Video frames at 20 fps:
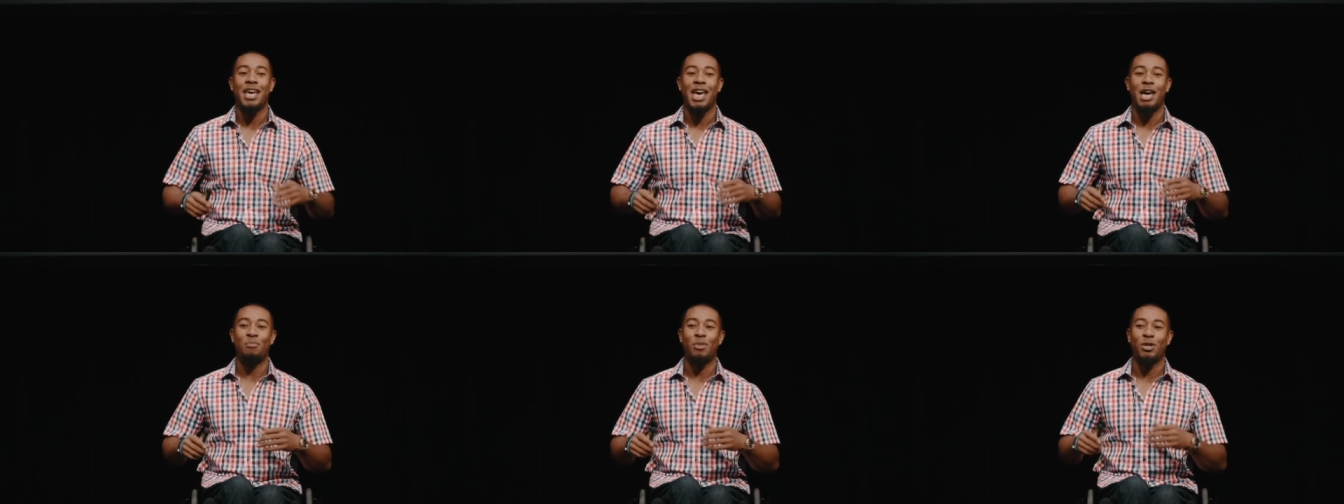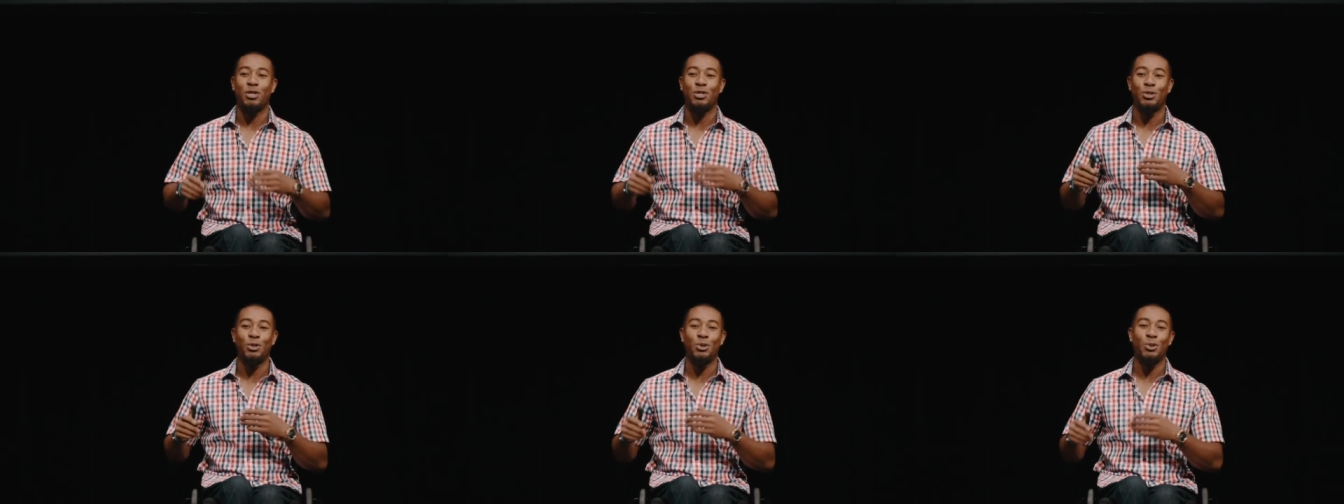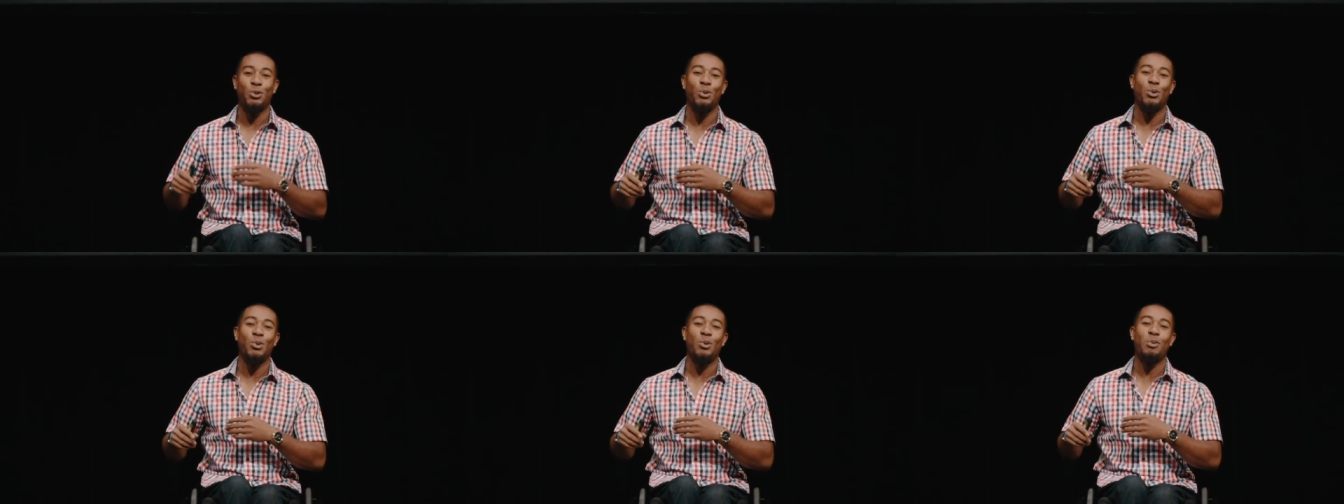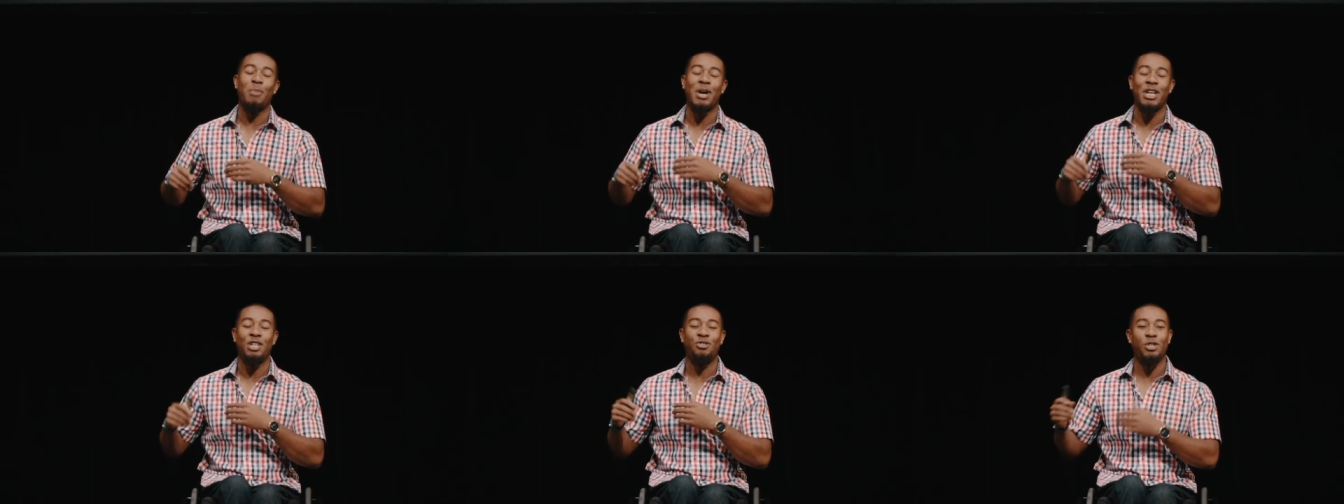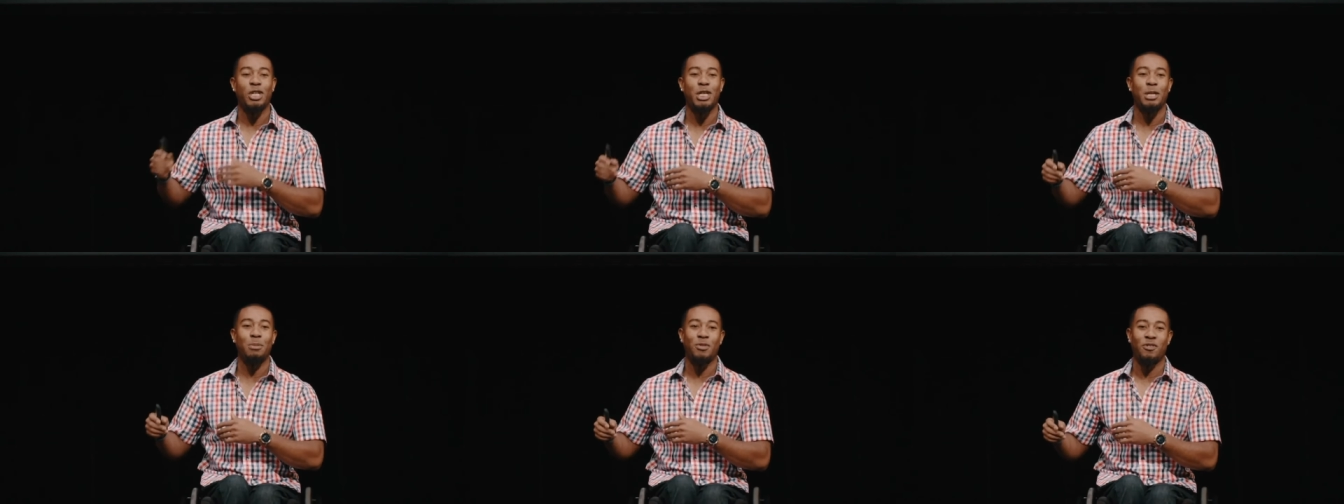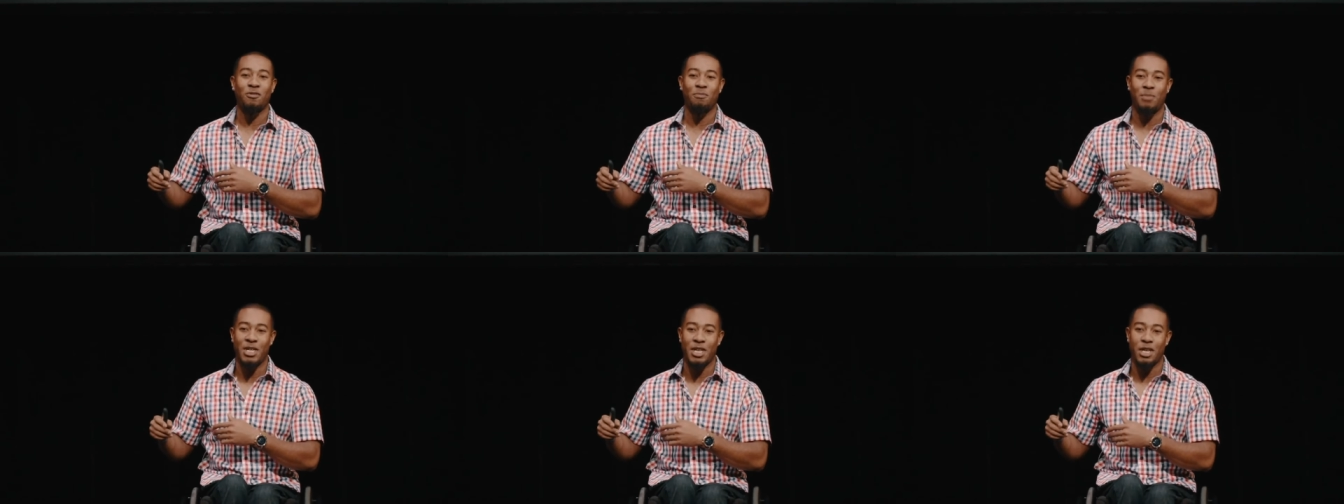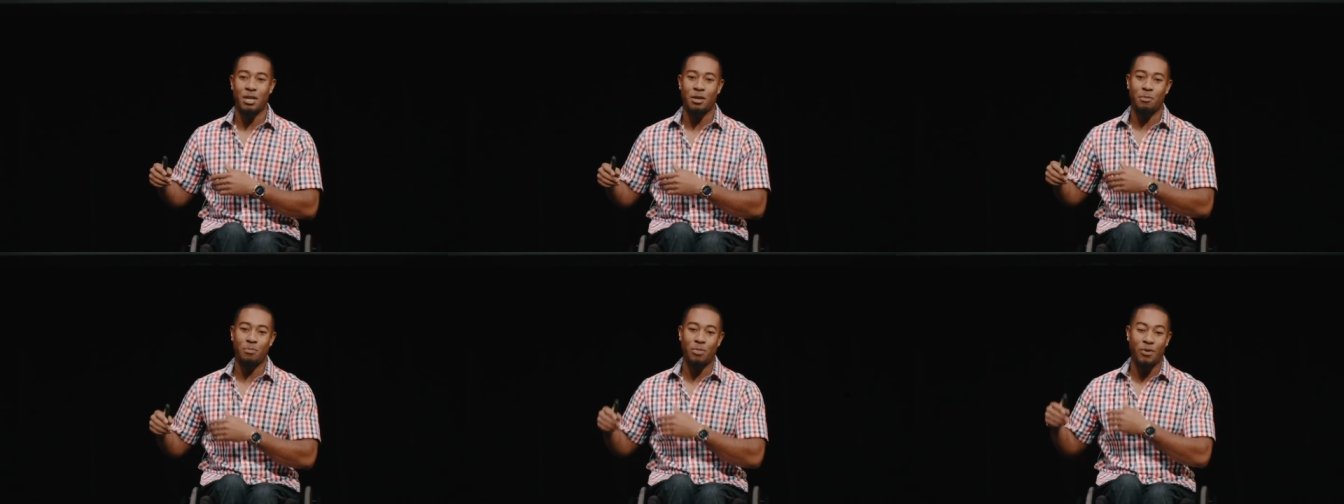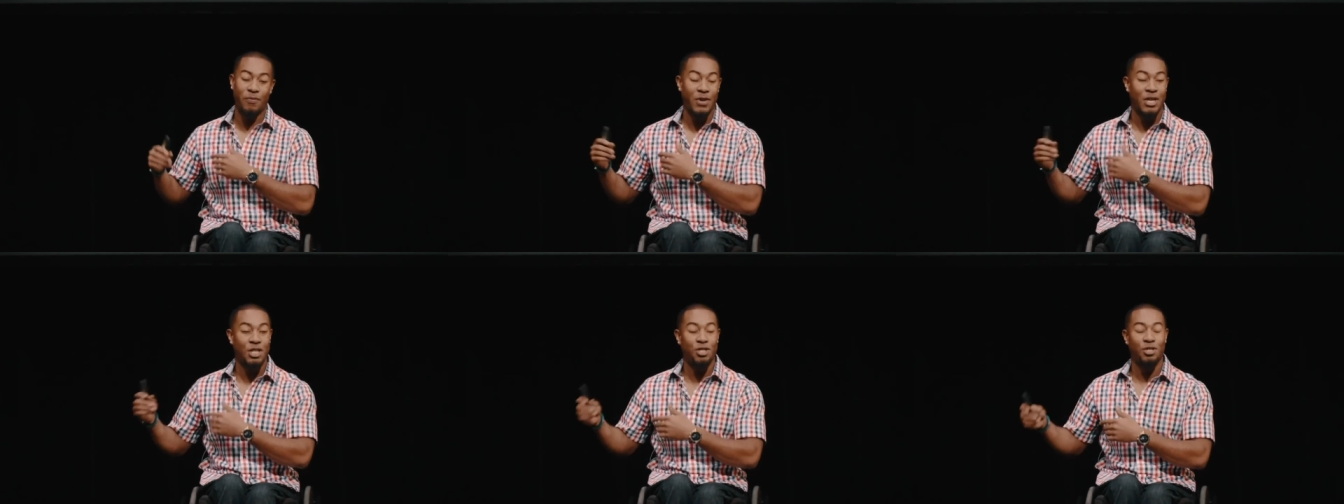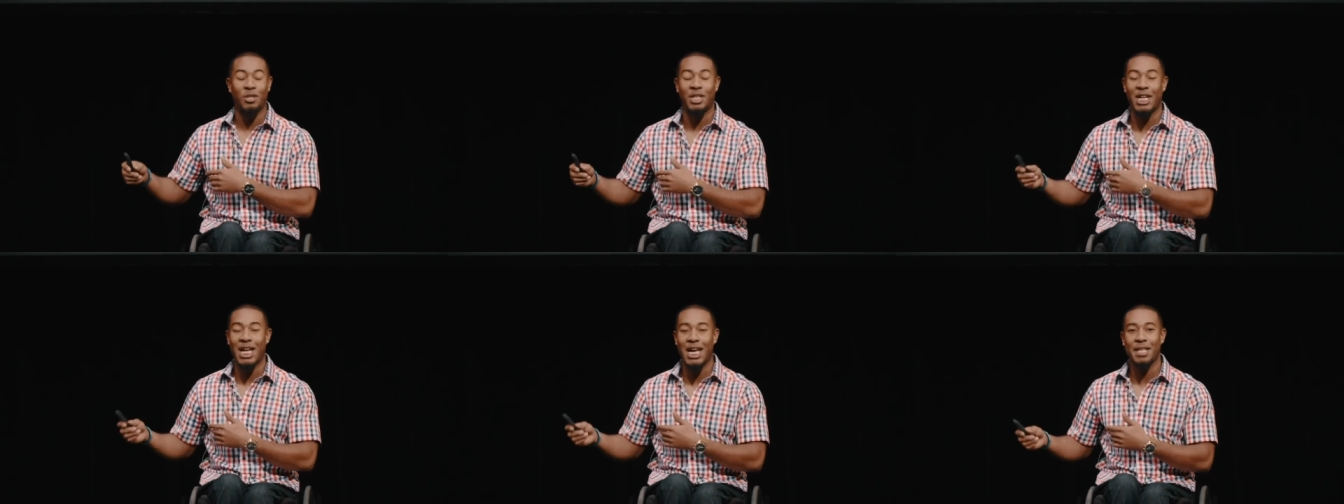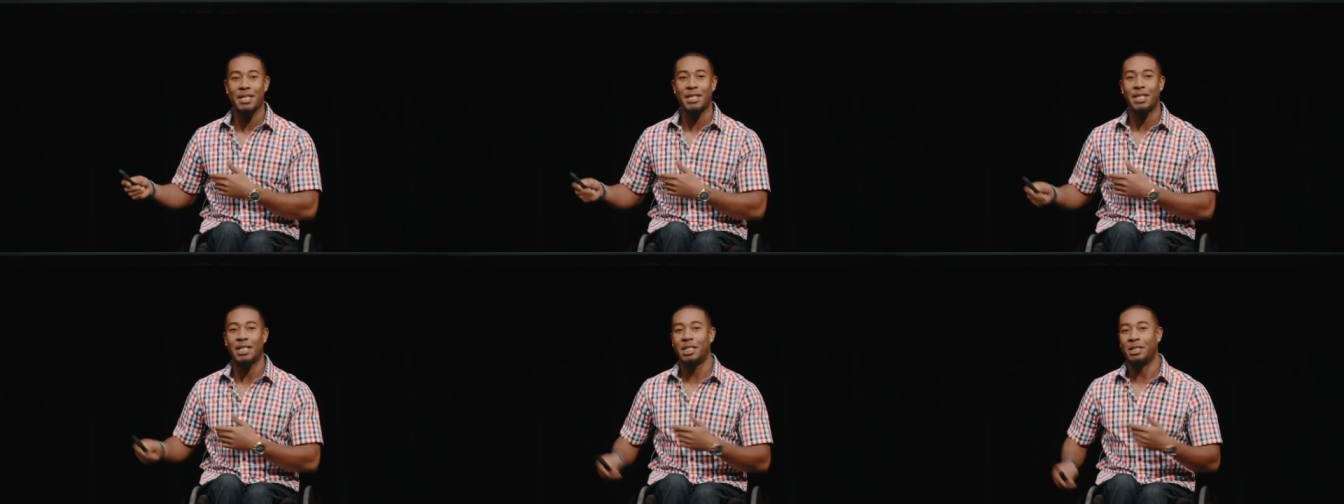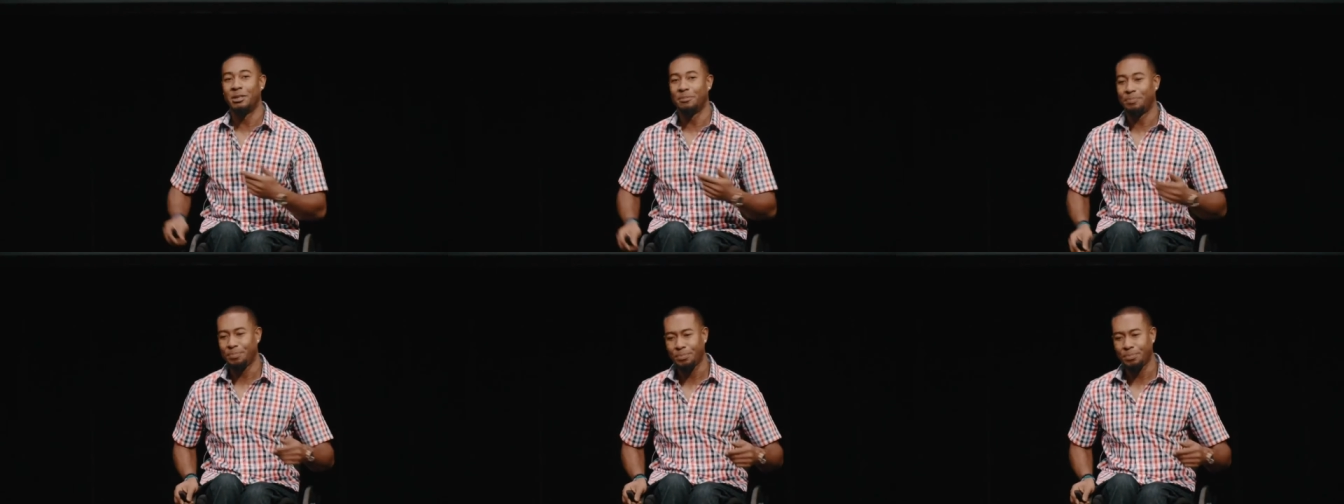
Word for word: and pursue my dreams of being a professional athlete?